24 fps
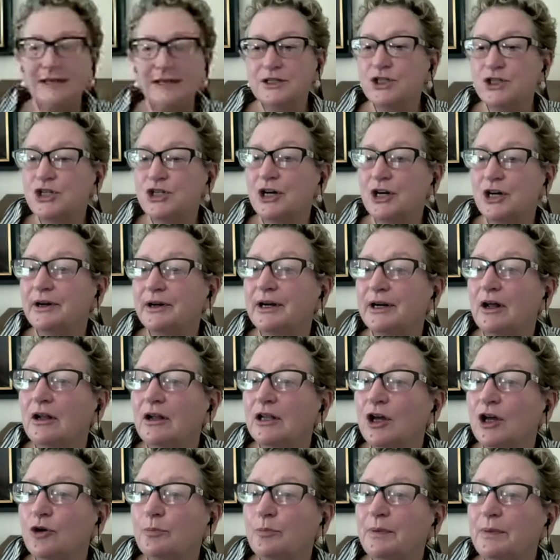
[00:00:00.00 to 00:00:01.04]
Jarrett. I'll
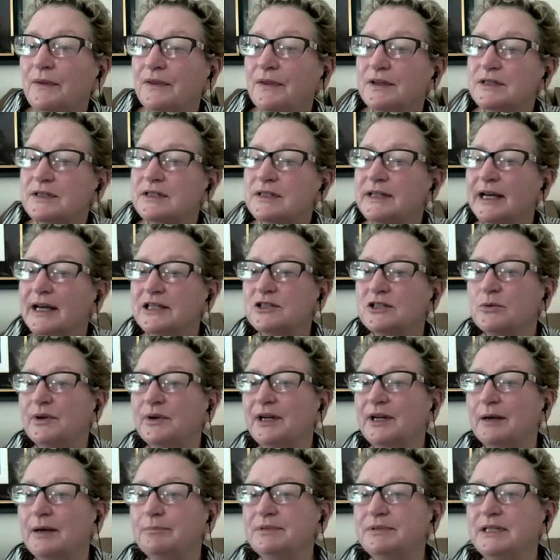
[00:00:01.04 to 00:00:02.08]
open this next one
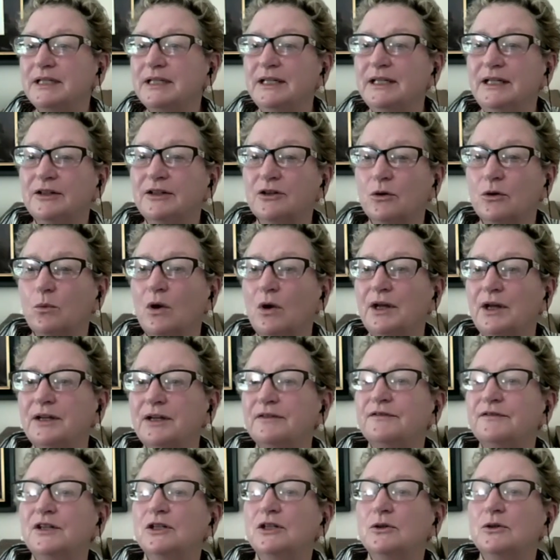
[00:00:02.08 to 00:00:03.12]
up to either one of
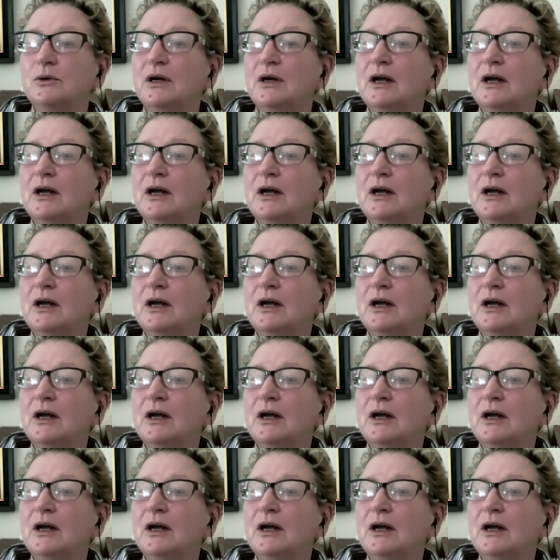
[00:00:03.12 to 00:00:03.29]
you.